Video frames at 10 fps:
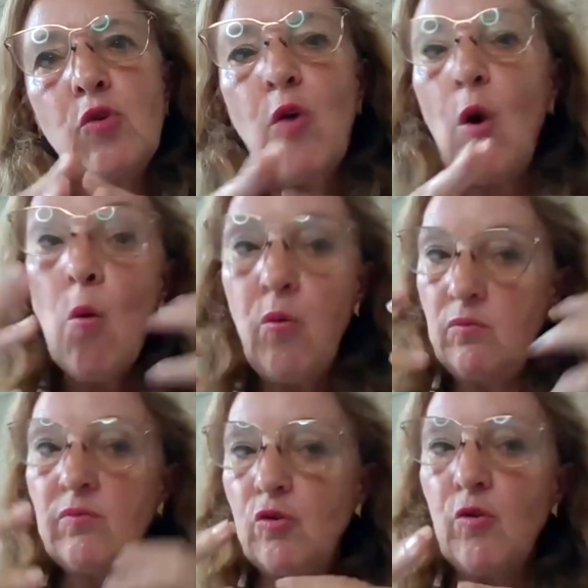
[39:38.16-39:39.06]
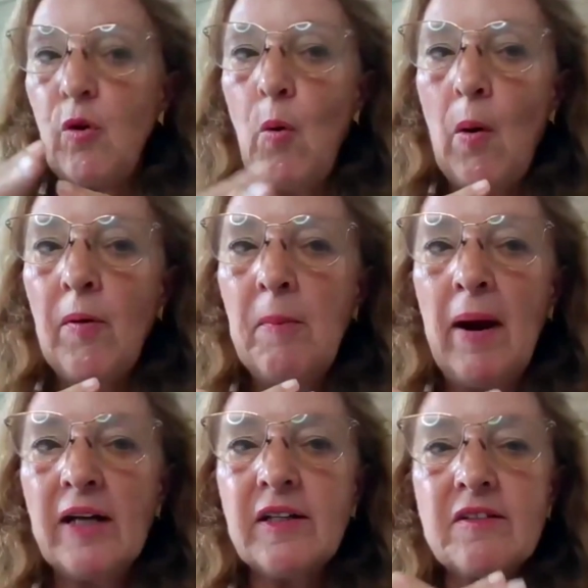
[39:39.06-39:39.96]
grow our
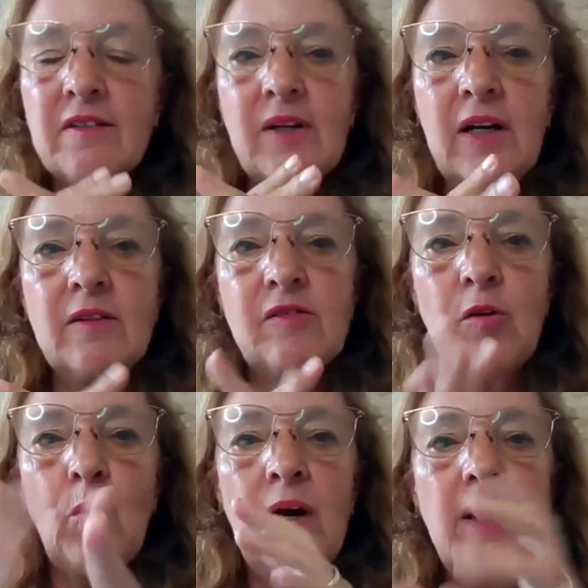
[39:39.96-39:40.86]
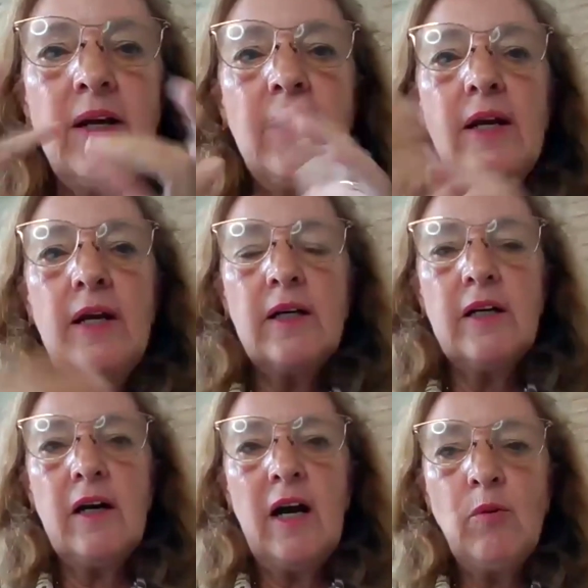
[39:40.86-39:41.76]
market. Yeah, so
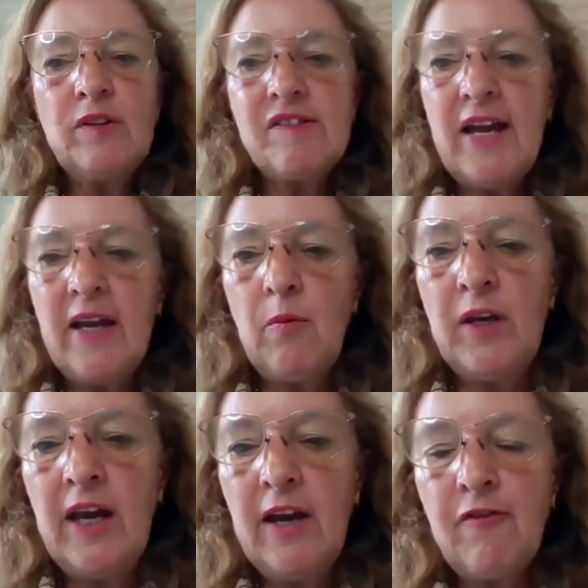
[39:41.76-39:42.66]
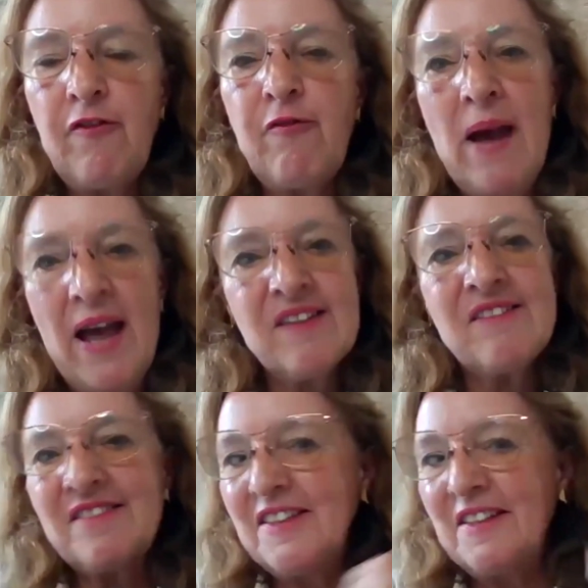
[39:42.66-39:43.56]
I would say we have
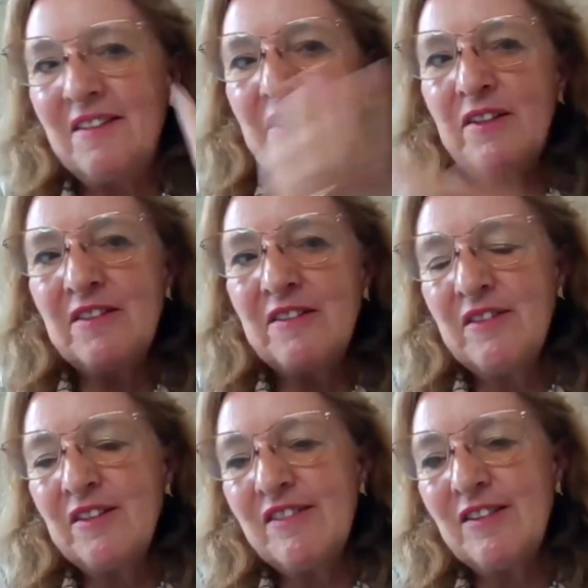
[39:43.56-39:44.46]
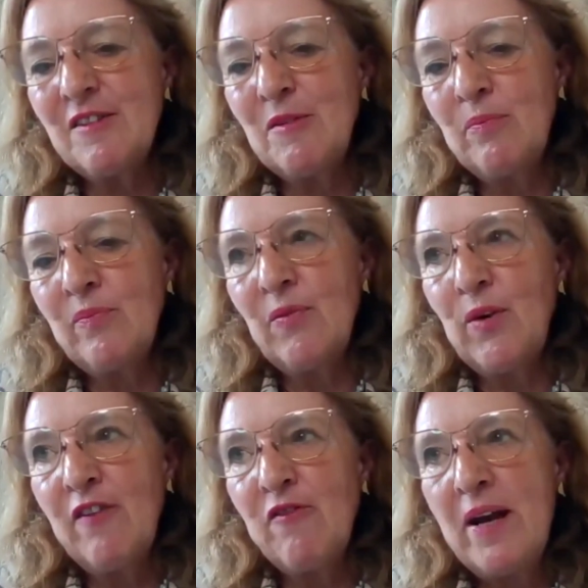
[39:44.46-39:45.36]
passed the system,
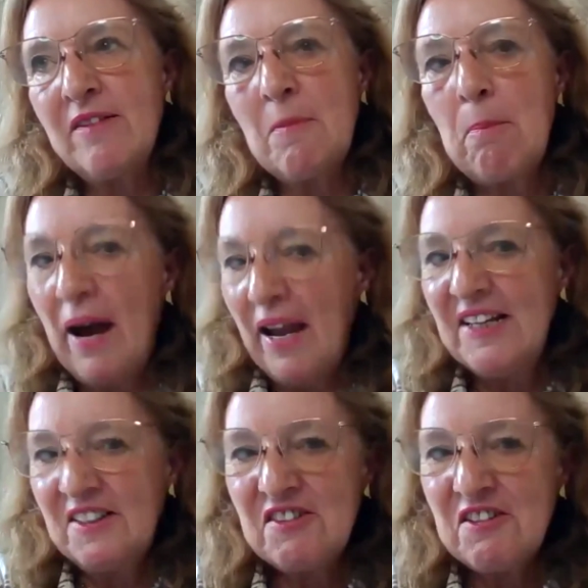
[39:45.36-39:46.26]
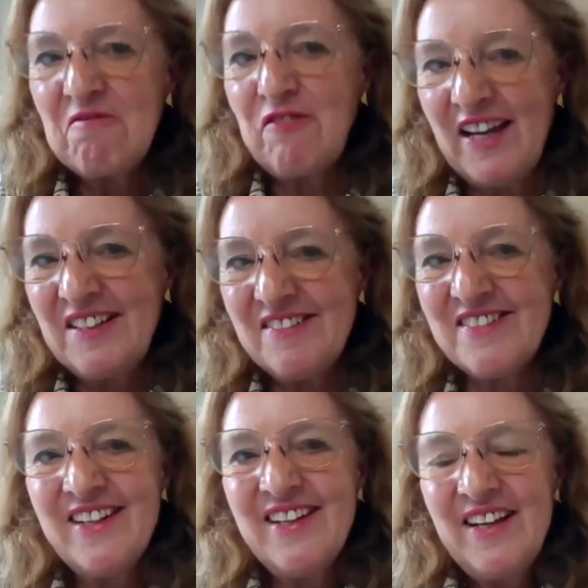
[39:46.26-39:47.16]
we have passed the pilot
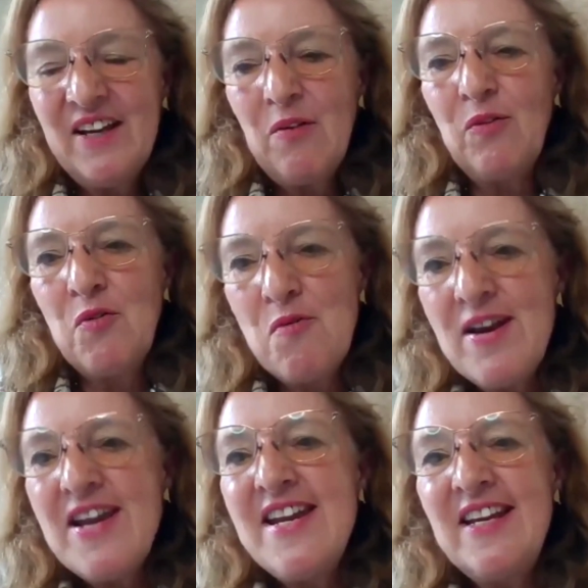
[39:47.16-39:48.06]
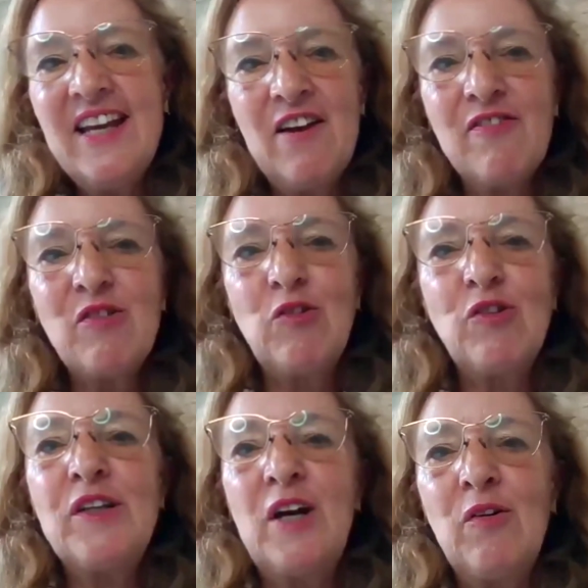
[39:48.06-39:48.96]
phase. we really have to
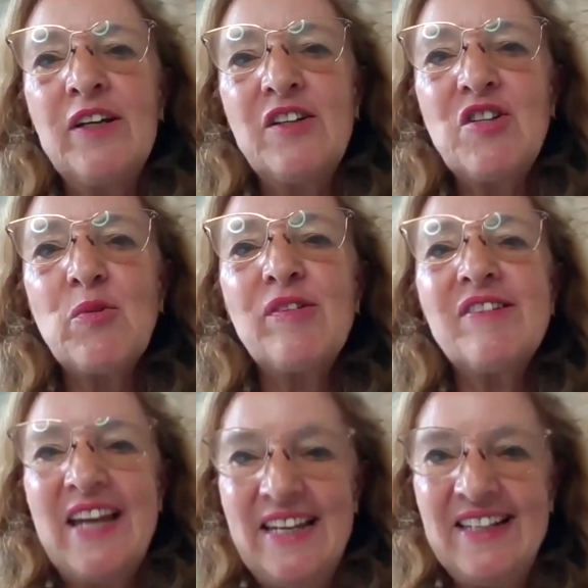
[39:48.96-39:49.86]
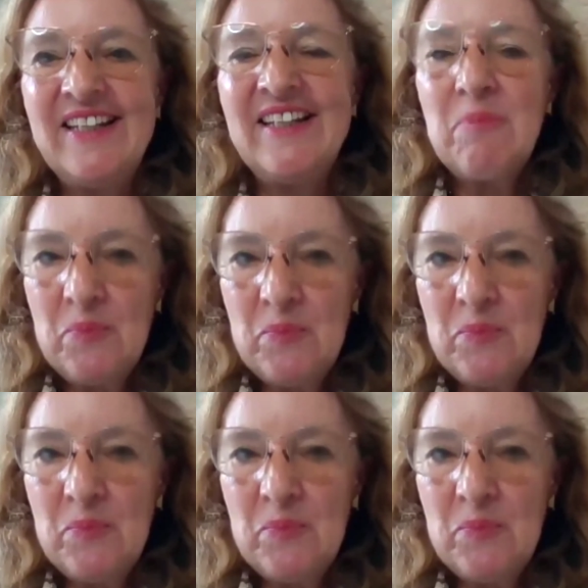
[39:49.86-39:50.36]
look now into scaling.